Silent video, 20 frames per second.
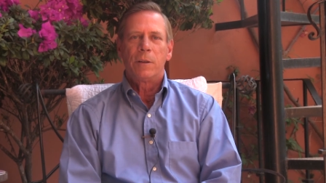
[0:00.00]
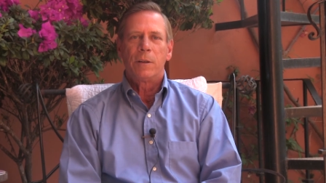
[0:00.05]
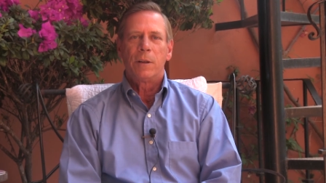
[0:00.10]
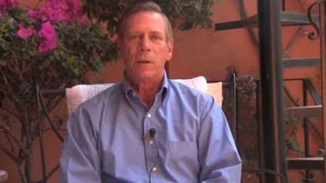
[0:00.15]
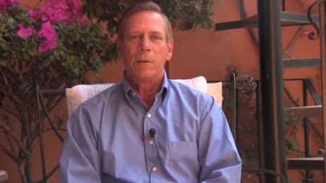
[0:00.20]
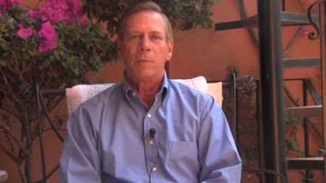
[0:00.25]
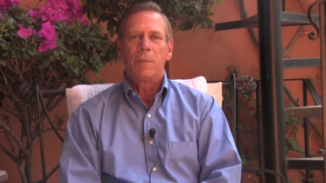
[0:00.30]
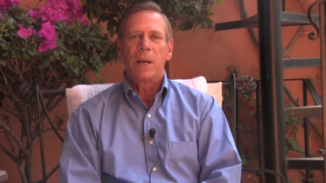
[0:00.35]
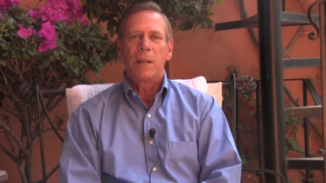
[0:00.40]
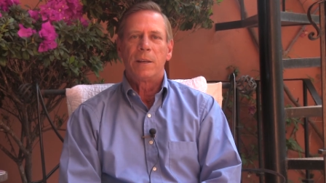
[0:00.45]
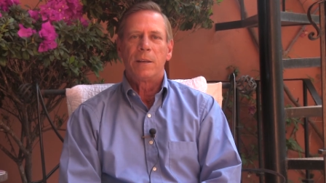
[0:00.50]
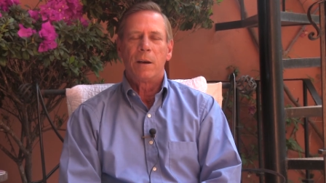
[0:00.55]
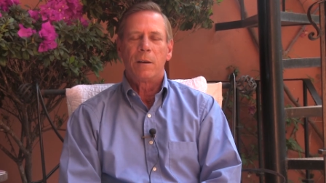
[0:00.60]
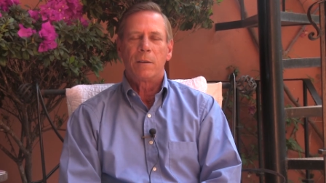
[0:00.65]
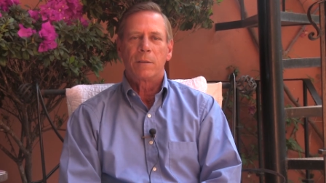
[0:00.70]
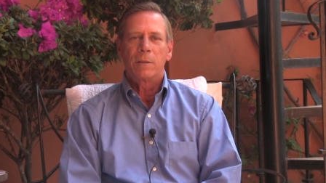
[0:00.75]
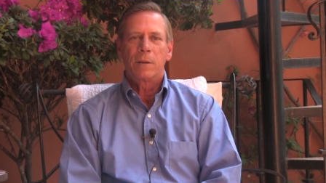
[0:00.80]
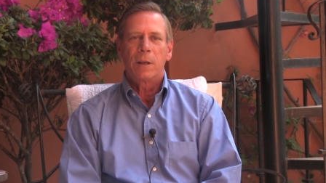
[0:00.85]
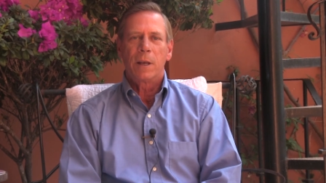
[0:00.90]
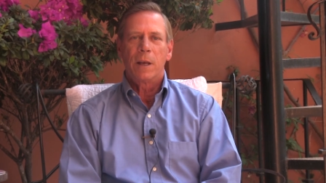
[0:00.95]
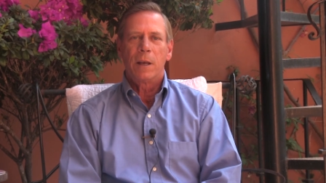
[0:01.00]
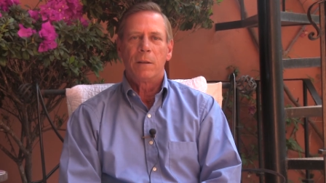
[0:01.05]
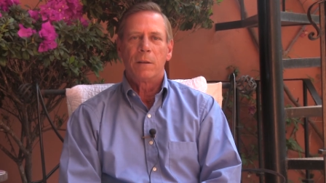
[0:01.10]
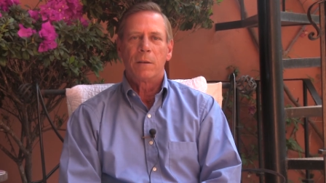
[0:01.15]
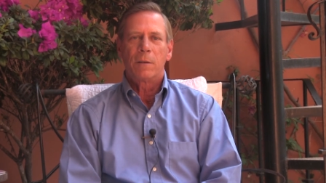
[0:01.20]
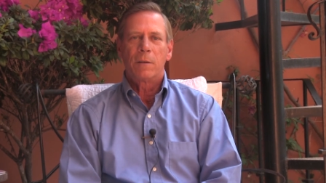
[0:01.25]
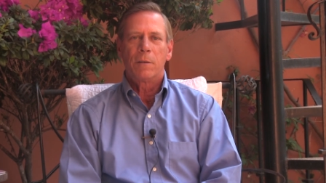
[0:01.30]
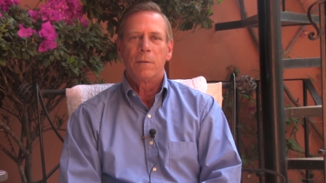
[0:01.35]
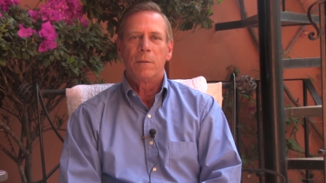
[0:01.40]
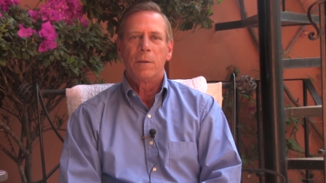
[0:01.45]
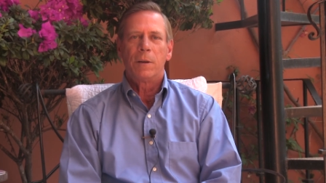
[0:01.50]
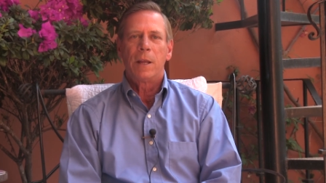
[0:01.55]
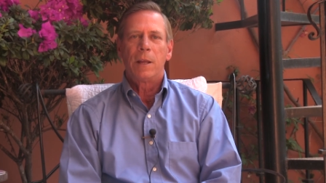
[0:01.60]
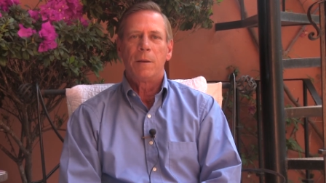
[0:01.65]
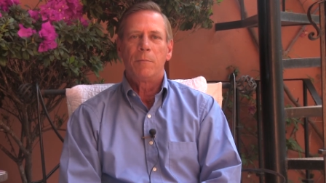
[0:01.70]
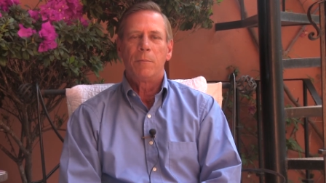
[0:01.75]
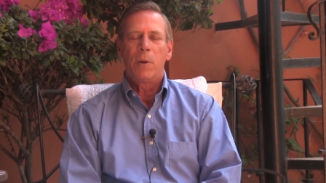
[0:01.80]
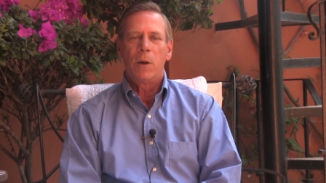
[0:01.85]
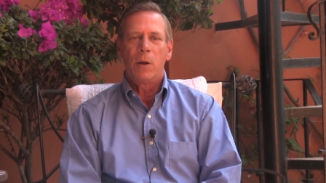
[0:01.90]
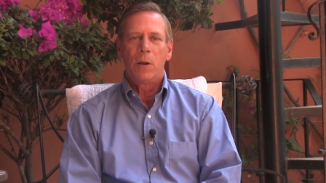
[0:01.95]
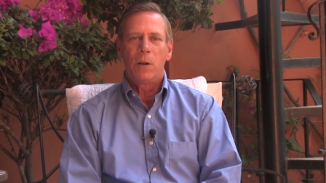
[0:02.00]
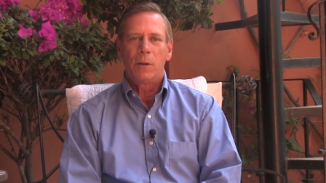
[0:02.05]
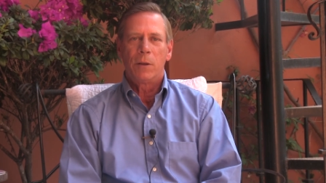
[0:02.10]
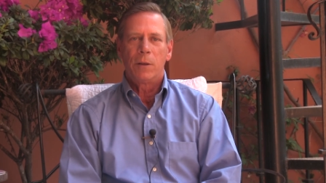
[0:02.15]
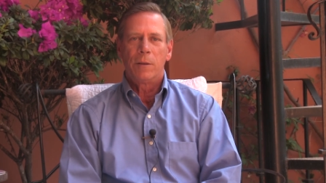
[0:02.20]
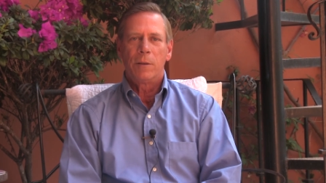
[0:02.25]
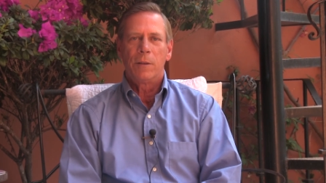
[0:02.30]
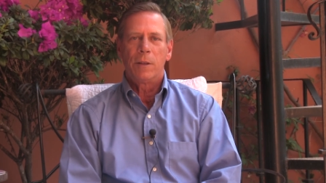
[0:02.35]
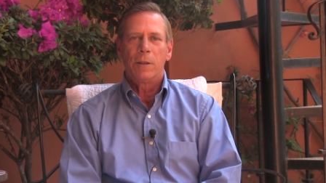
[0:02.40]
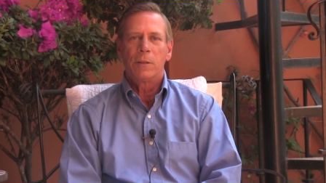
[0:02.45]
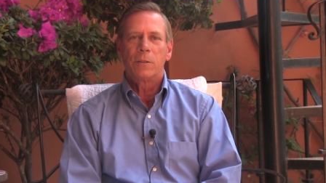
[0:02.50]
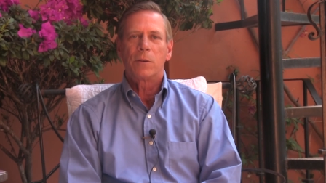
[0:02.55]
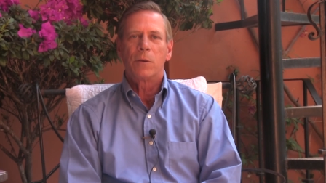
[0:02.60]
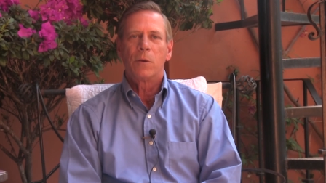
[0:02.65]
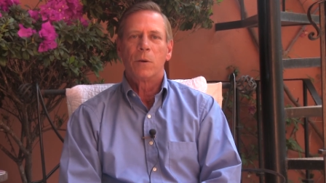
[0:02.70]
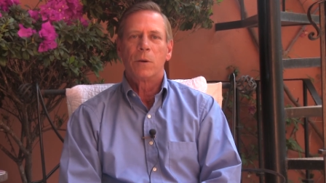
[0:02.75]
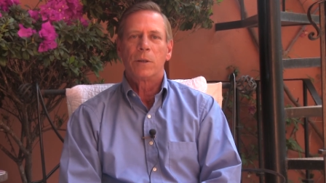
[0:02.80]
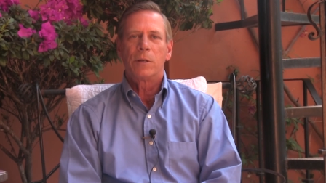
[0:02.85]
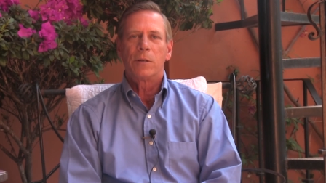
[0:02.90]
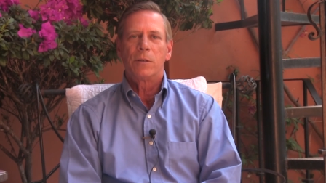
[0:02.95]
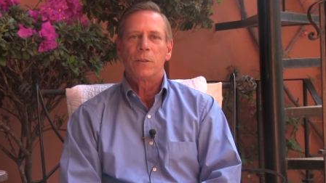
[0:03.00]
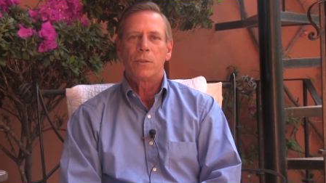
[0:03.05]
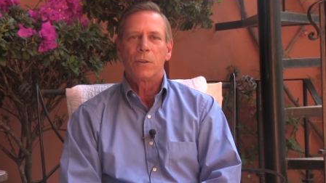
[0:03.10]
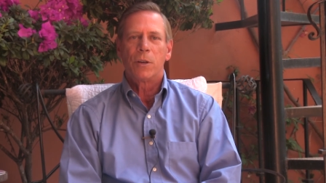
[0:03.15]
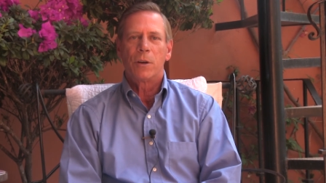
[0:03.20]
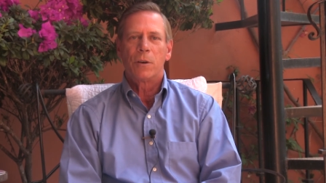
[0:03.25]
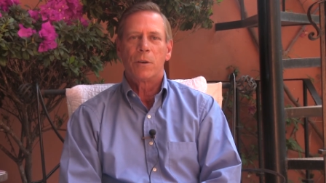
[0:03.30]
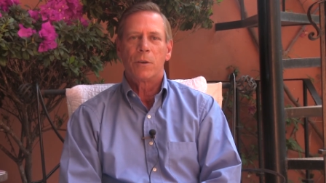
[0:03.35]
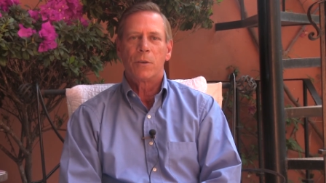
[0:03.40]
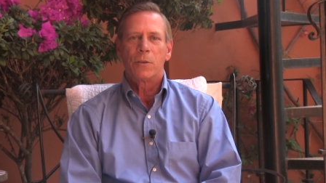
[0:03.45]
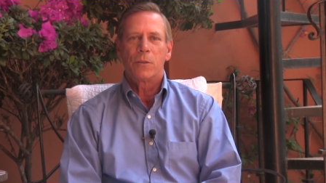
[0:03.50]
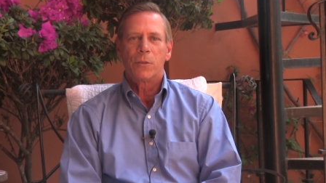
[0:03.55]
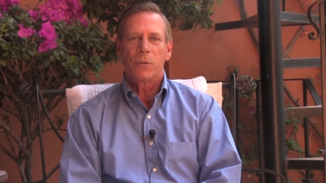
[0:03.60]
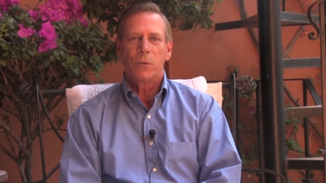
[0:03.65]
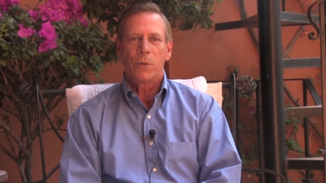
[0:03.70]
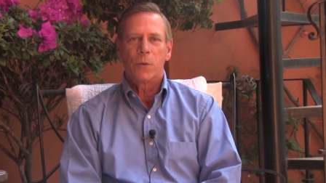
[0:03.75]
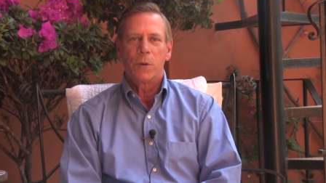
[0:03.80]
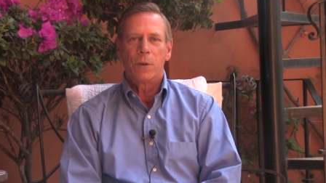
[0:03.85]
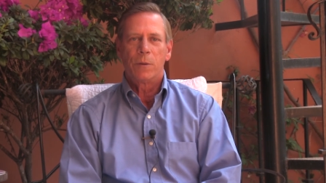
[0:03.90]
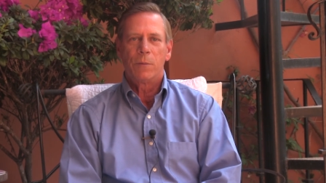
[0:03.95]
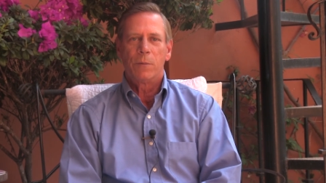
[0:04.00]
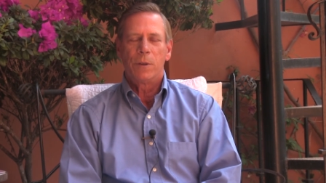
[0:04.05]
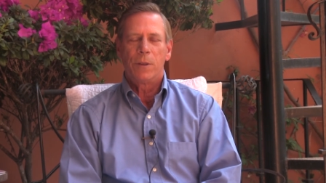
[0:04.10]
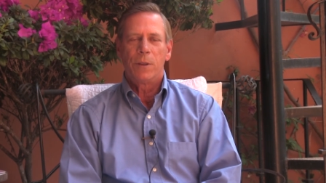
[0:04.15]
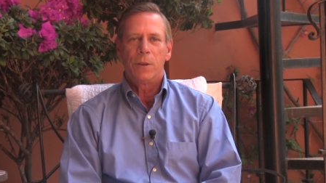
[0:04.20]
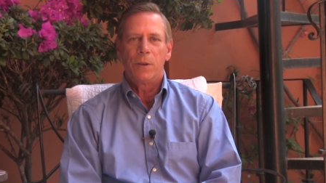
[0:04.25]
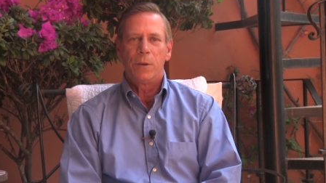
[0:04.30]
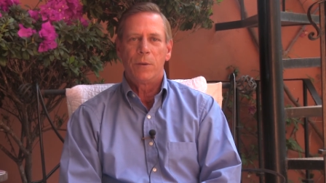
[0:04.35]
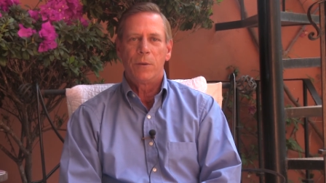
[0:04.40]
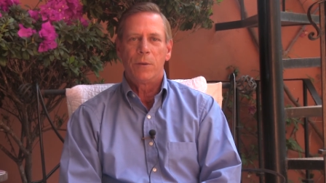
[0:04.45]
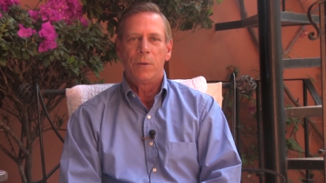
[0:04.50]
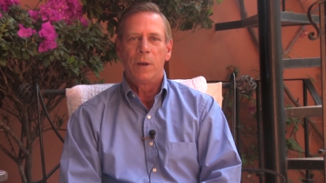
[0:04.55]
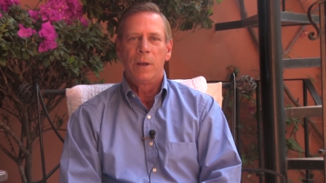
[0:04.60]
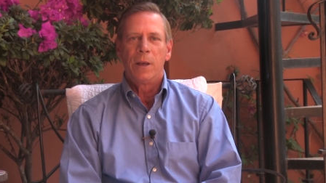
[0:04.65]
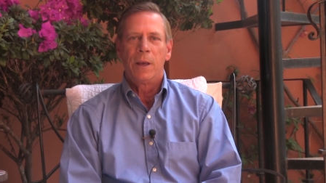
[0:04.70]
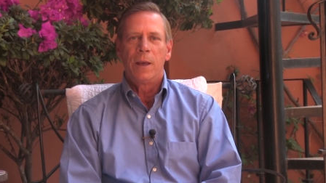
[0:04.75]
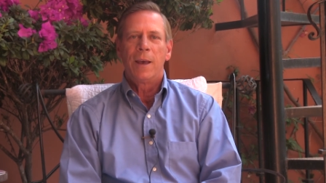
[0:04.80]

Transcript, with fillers: done by Doctor Koelliker named Paula that's going to share her story with you.